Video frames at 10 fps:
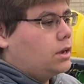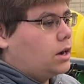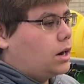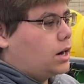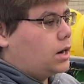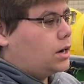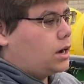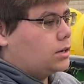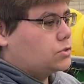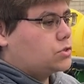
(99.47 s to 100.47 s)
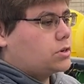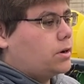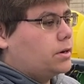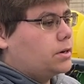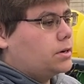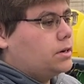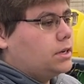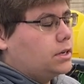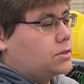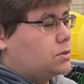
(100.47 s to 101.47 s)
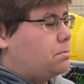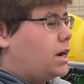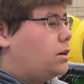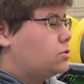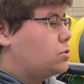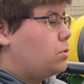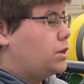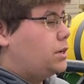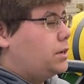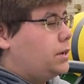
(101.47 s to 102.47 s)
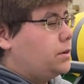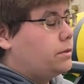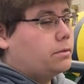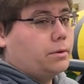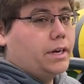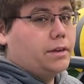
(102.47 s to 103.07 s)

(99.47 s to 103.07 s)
on starter is about 23,